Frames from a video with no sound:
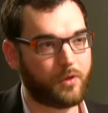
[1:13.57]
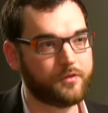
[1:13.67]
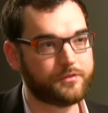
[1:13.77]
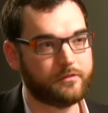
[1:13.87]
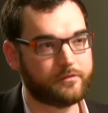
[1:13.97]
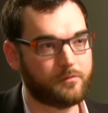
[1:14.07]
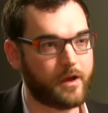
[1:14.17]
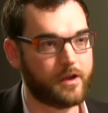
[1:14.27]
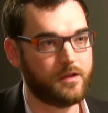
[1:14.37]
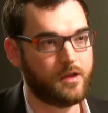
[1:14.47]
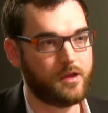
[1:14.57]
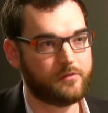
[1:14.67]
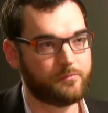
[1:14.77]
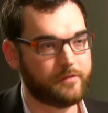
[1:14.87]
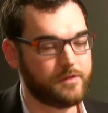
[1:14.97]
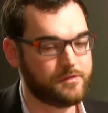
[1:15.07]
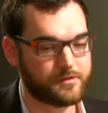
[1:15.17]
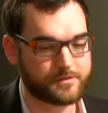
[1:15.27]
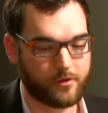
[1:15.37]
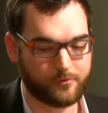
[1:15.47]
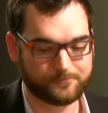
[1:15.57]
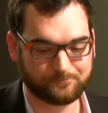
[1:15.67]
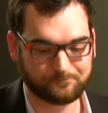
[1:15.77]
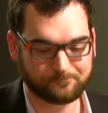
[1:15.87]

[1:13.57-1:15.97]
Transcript: person for my, for my future. So